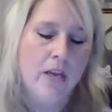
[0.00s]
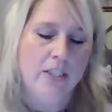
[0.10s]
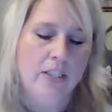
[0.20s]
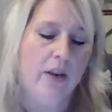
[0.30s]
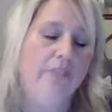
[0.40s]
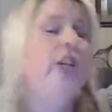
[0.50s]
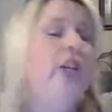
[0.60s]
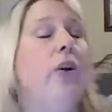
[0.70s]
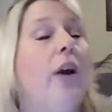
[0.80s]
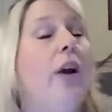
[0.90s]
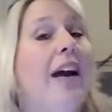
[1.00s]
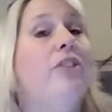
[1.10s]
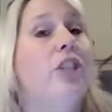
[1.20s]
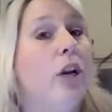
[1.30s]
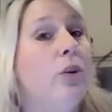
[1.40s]
So if you have
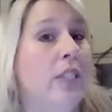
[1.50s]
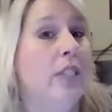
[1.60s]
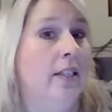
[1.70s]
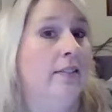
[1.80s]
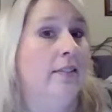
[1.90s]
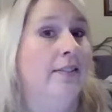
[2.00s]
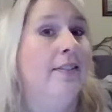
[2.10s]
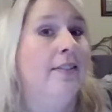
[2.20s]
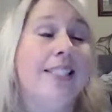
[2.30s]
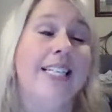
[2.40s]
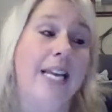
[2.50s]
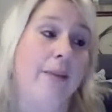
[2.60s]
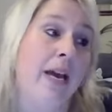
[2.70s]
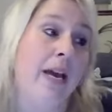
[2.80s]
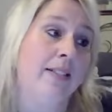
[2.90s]
chosen not to
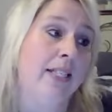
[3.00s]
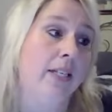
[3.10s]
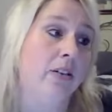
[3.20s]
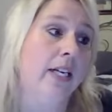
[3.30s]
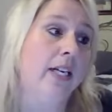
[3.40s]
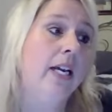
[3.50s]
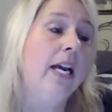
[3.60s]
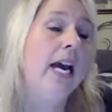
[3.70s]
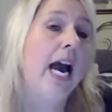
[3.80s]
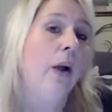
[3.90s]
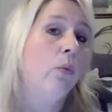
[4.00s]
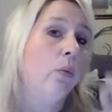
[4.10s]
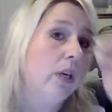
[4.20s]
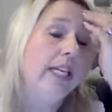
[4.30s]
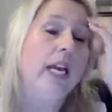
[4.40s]
keep that a secret, I
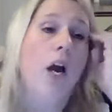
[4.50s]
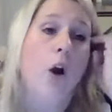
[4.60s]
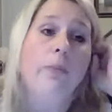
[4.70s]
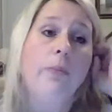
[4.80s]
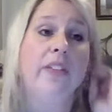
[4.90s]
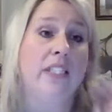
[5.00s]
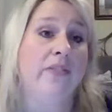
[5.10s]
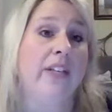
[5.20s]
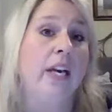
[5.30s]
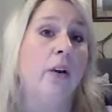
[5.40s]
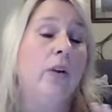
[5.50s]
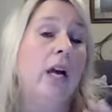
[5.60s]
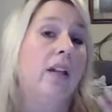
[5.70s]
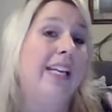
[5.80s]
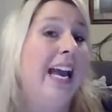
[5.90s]
really hope that this video
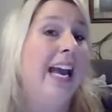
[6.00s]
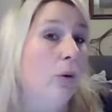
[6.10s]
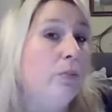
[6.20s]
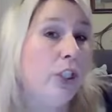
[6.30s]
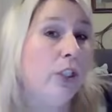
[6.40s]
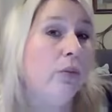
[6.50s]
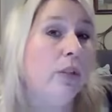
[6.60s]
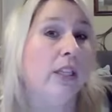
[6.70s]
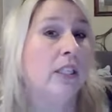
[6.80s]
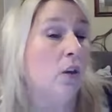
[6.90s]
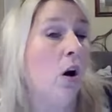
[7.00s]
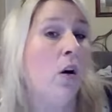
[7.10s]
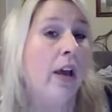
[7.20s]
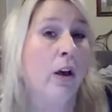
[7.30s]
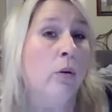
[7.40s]
not only helped you, that this call
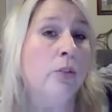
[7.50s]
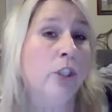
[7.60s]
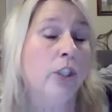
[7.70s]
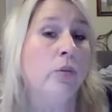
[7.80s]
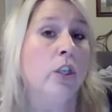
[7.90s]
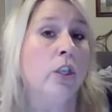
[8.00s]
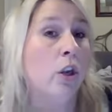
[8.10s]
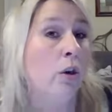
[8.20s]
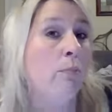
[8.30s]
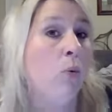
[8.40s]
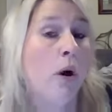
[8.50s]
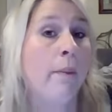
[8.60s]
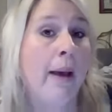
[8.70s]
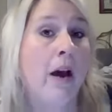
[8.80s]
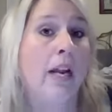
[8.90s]
helped you to learn more
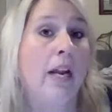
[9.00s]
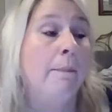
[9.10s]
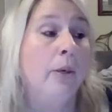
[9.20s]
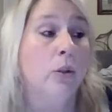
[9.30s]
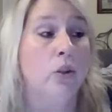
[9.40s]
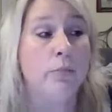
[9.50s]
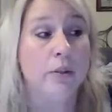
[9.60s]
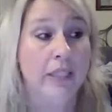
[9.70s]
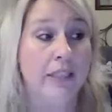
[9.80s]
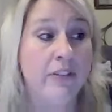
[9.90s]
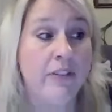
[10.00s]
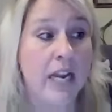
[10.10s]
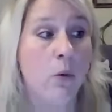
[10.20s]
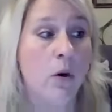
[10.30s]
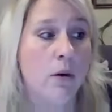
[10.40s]
about and build your belief in
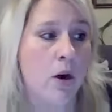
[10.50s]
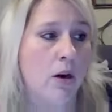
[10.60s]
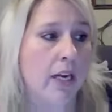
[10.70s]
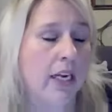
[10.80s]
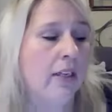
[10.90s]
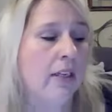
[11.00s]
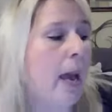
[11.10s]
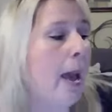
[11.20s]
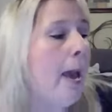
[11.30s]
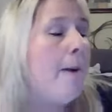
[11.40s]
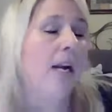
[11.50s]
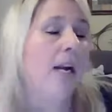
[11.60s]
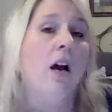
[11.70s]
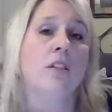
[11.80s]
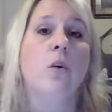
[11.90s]
network marketing, but I
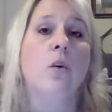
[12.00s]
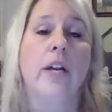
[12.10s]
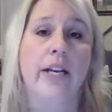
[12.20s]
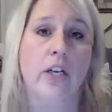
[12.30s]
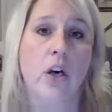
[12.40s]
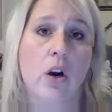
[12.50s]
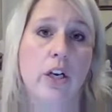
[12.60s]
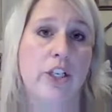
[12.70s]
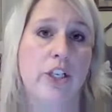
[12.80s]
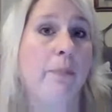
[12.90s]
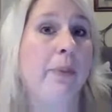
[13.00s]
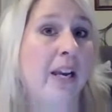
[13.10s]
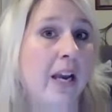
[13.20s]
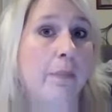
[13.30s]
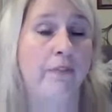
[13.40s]
also want to encourage you to
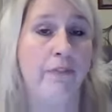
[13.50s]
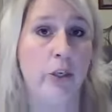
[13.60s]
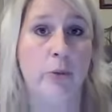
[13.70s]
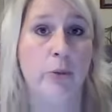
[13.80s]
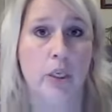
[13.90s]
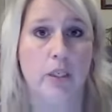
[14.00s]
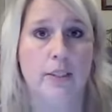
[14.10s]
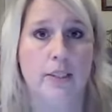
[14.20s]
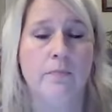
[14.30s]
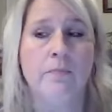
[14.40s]
pick up a few books.